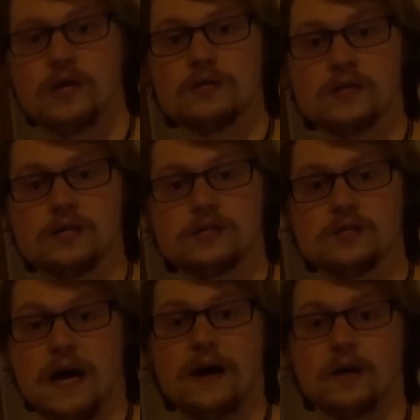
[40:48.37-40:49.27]
Since
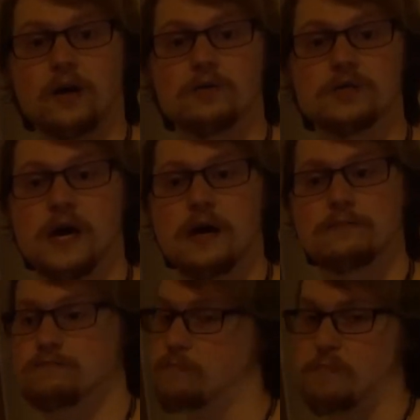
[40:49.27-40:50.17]
sine and
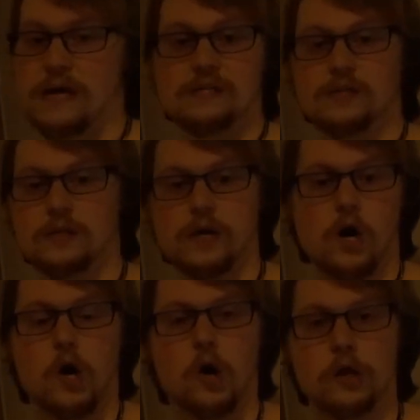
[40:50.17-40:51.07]
cosine, basically
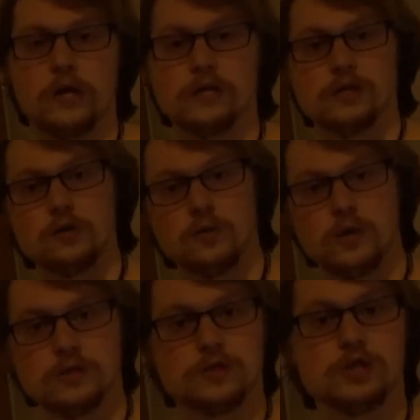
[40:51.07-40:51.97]
all they do
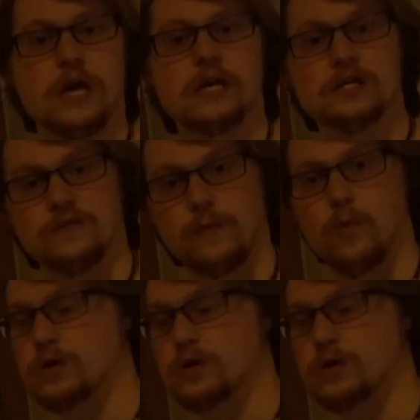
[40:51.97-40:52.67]
is change from one